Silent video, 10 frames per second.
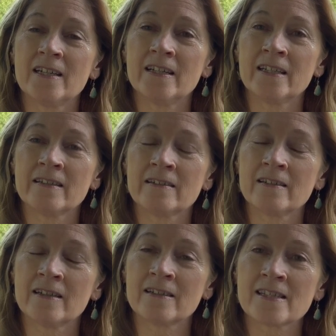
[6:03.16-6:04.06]
in
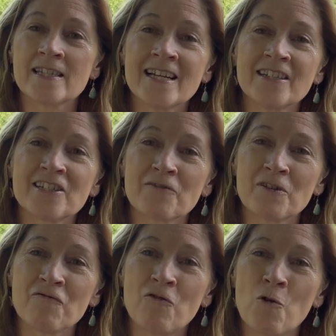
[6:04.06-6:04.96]
a slightly
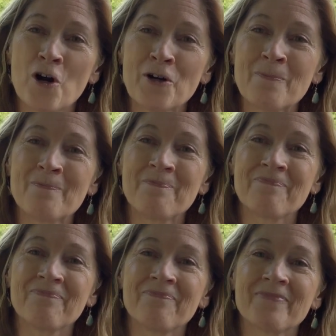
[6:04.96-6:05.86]
different form
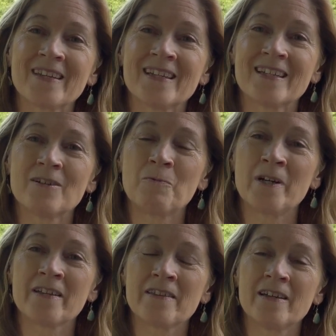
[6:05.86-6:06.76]

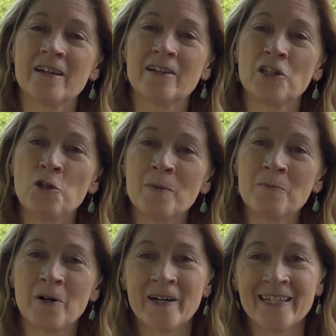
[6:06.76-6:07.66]
with a human
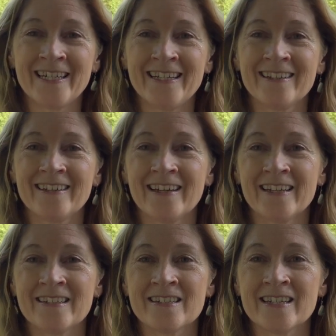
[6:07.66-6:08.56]
body
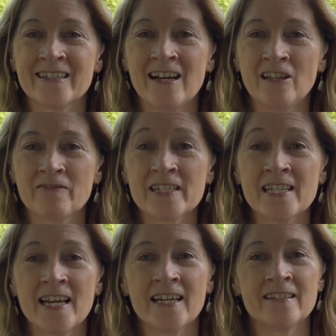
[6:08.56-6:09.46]
and an elephant's
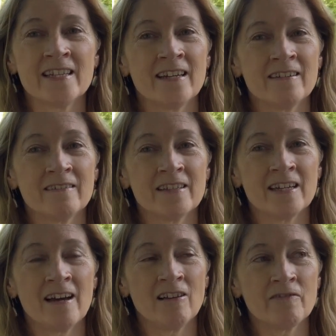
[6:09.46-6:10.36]
head, the
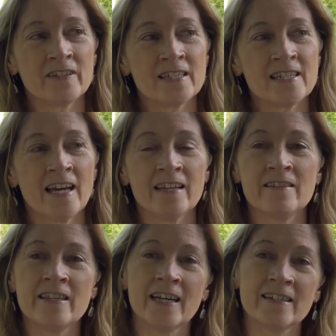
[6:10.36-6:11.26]
elephant's head
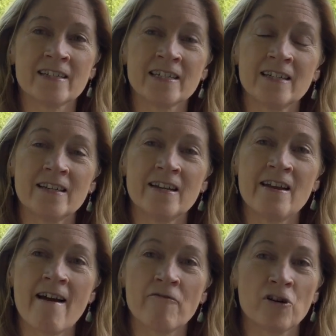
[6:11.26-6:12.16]
that
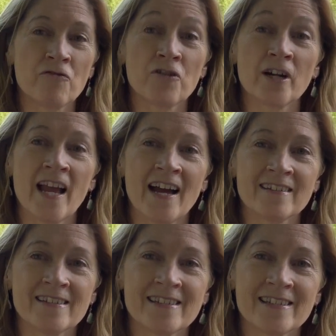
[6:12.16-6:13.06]
never
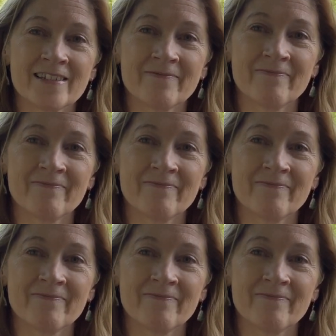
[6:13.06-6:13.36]
forgets,